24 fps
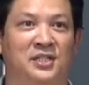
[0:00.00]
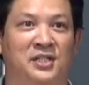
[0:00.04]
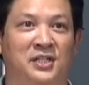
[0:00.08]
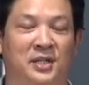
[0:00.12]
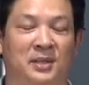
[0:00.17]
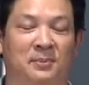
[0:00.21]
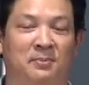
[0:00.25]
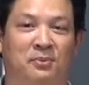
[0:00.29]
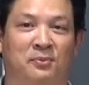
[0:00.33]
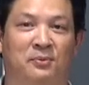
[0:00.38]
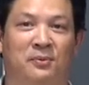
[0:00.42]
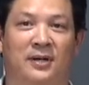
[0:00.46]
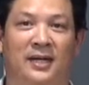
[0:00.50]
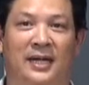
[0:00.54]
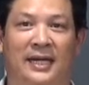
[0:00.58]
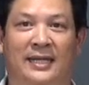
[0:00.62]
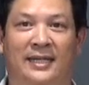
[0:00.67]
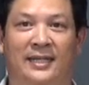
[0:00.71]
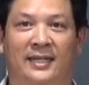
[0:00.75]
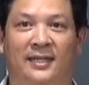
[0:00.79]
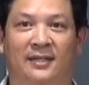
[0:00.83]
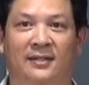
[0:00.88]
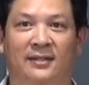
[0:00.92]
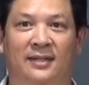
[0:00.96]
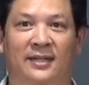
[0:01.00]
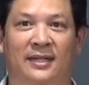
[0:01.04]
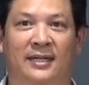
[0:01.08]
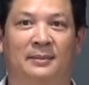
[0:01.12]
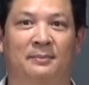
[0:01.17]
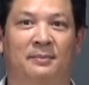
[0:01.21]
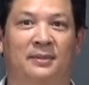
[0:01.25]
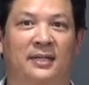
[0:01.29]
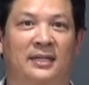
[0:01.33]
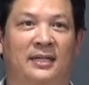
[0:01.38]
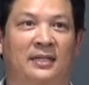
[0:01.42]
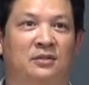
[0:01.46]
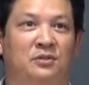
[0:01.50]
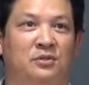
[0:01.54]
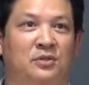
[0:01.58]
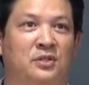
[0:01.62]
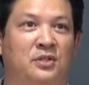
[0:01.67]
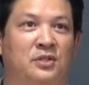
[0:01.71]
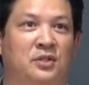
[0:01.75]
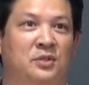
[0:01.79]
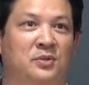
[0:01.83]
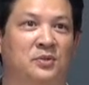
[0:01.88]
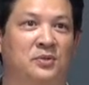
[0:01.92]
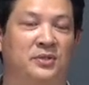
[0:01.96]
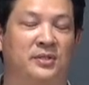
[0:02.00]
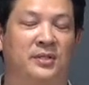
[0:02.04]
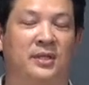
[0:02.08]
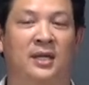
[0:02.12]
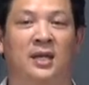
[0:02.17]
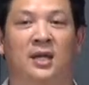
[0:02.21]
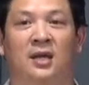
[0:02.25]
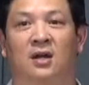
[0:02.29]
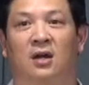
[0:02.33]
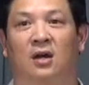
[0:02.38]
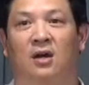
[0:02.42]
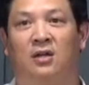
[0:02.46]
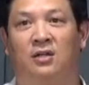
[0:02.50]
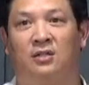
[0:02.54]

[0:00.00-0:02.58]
jump right in and I'm going to introduce our